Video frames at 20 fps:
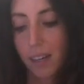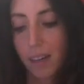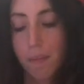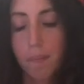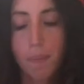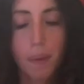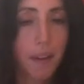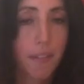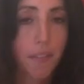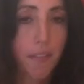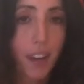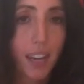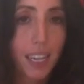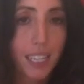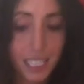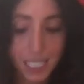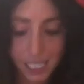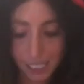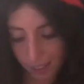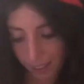my
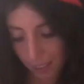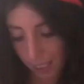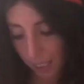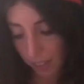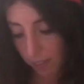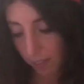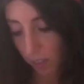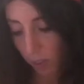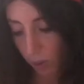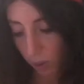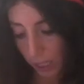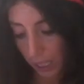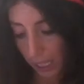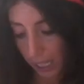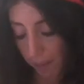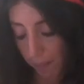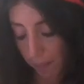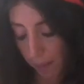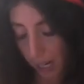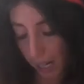face, even looking
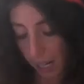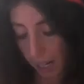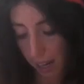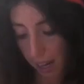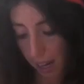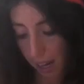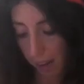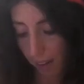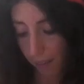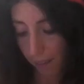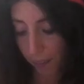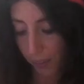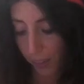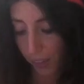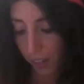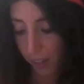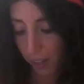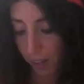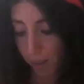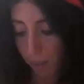at mine now,
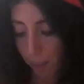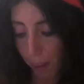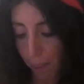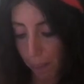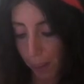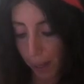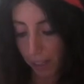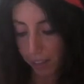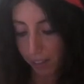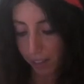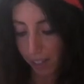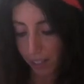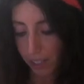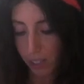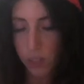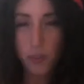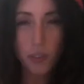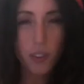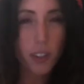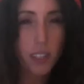my background is
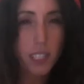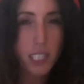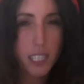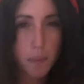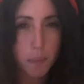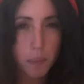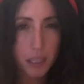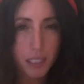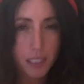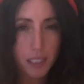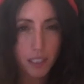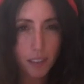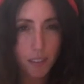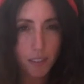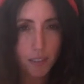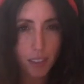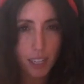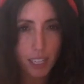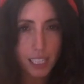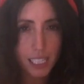very similar to the
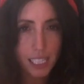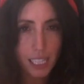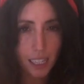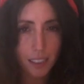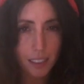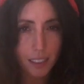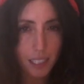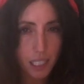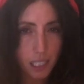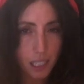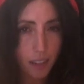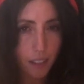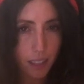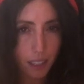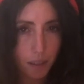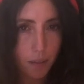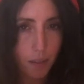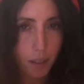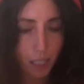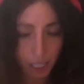face color, so I think
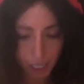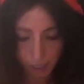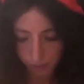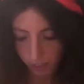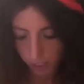I'm going to have to